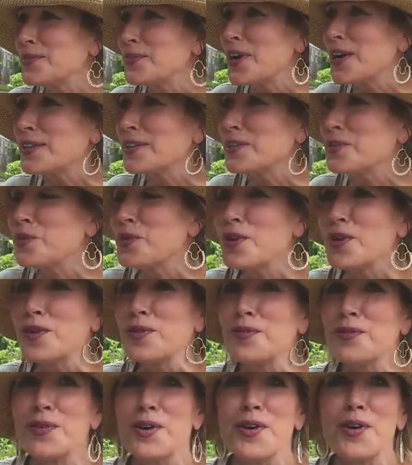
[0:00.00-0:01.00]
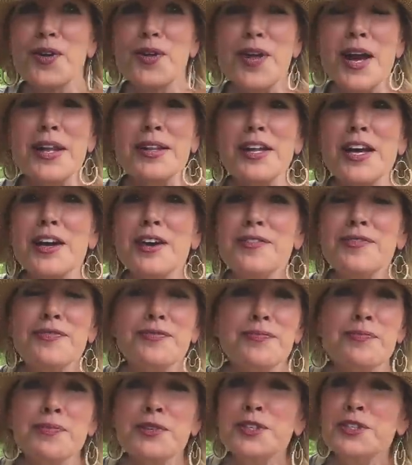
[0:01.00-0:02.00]
rock and oh, roll. I love
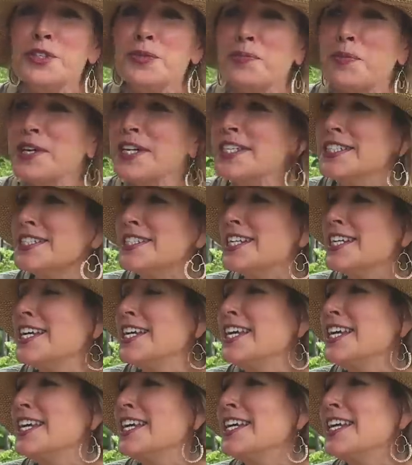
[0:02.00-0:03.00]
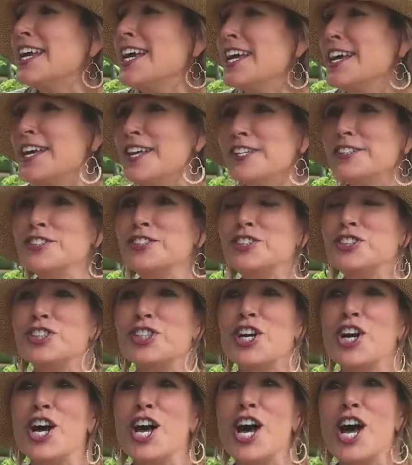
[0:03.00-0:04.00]
Bruce Springsteen, Elton
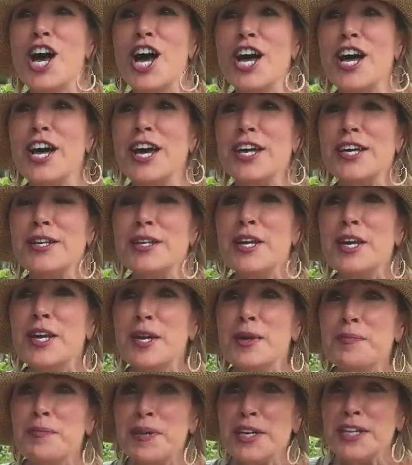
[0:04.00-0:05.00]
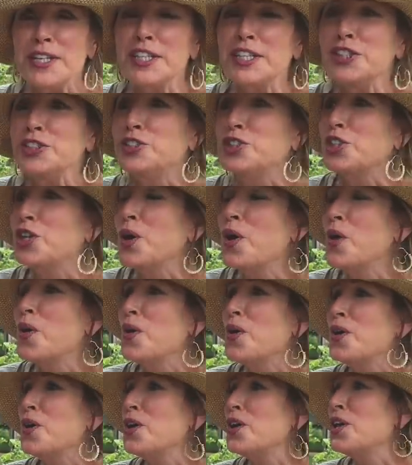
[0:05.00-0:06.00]
John, Billy
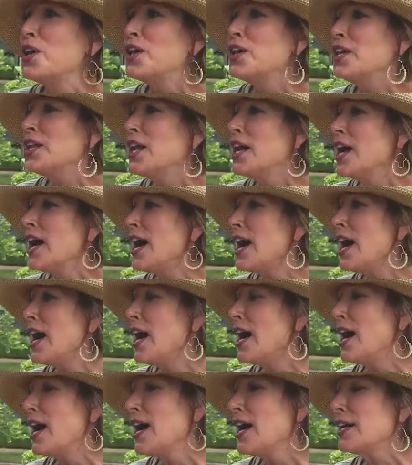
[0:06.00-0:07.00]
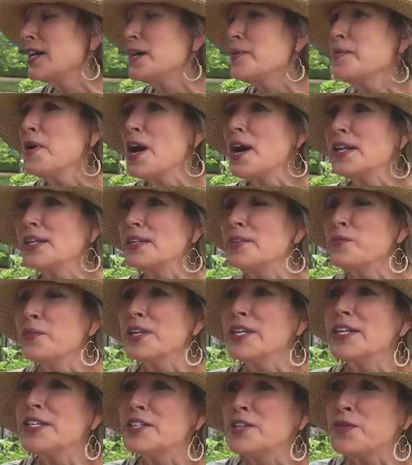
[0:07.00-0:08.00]
Joel. Uh, come on, we
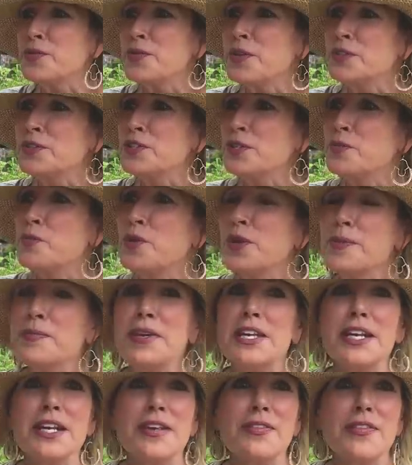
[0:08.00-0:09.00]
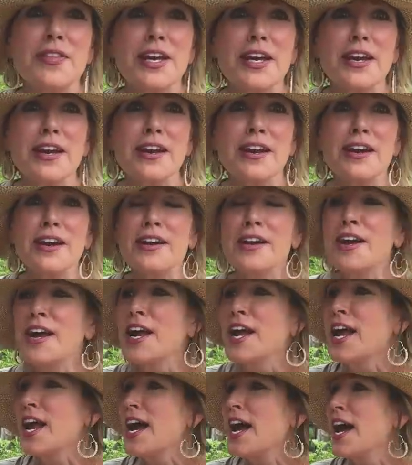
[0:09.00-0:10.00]
need to throw some Elvis women in there.
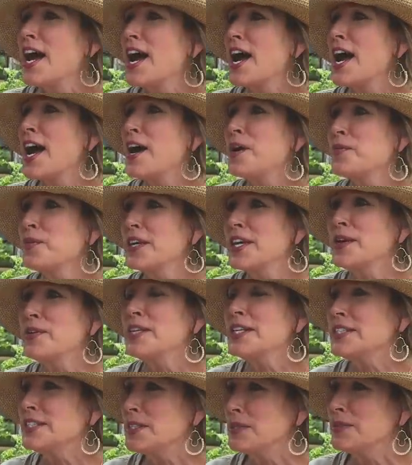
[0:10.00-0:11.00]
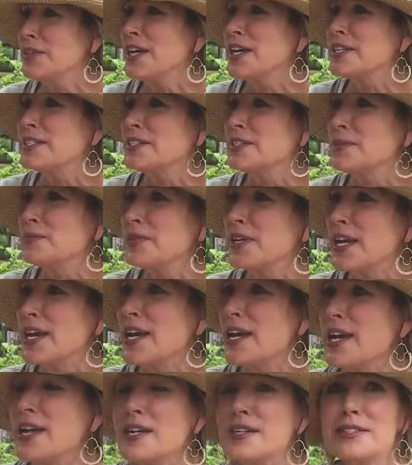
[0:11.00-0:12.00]
Oh, women. uh, we need oh, some, yeah, some
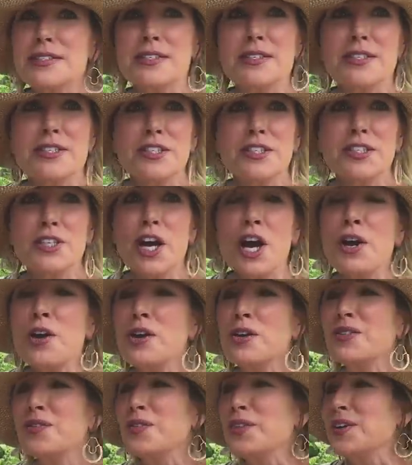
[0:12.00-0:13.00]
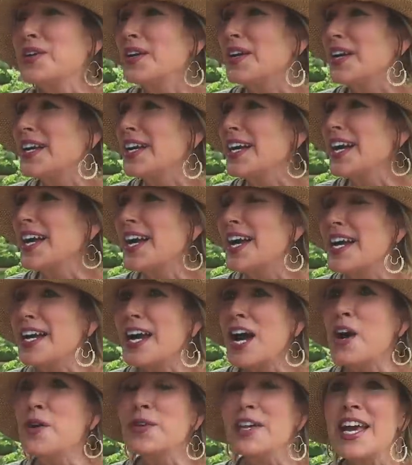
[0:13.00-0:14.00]
gals. Oh, Stevie Nicks.
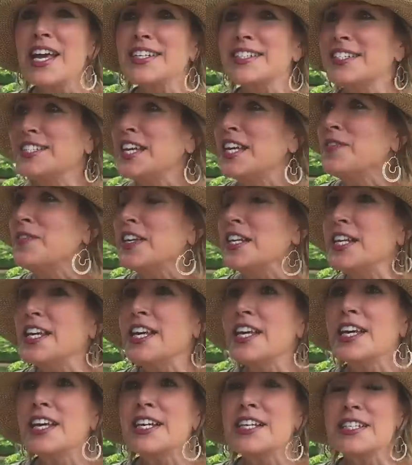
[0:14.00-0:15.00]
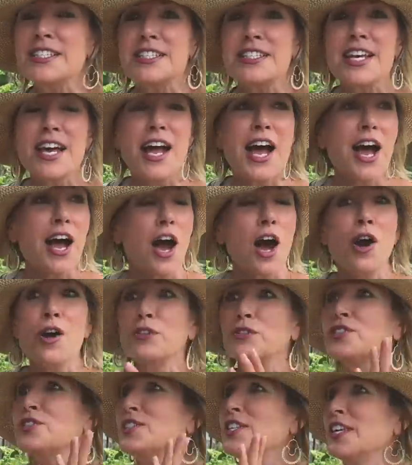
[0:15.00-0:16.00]
Oh, yeah, Stevie Nicks.
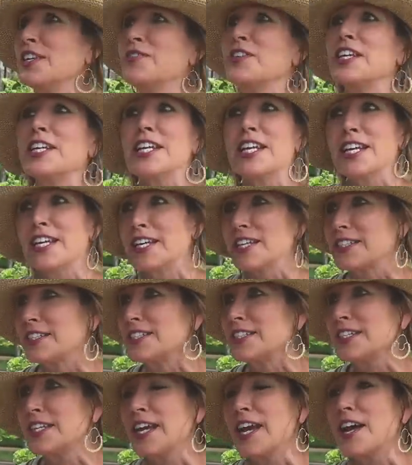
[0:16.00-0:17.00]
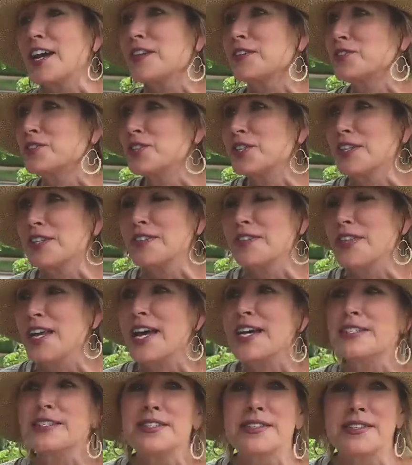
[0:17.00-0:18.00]
Oh, Stevie Nicks. Wow. Yeah. See,
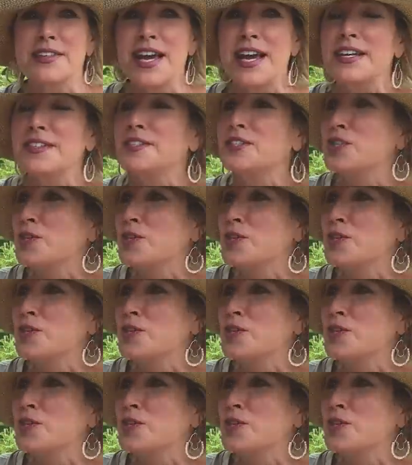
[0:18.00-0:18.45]
that's that's